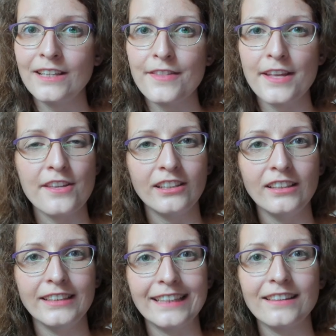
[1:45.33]
that there are
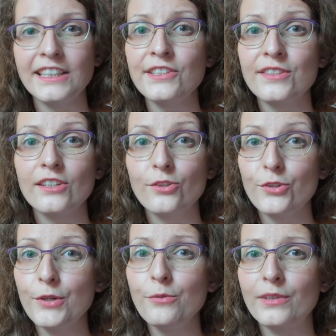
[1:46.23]
at least
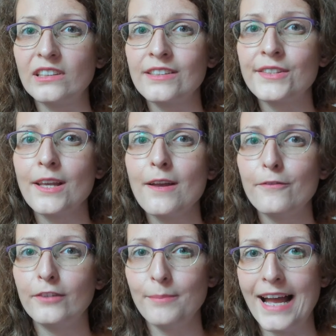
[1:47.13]
2 words
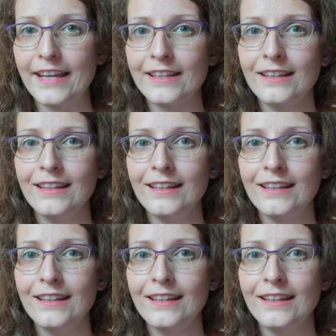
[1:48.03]
for man.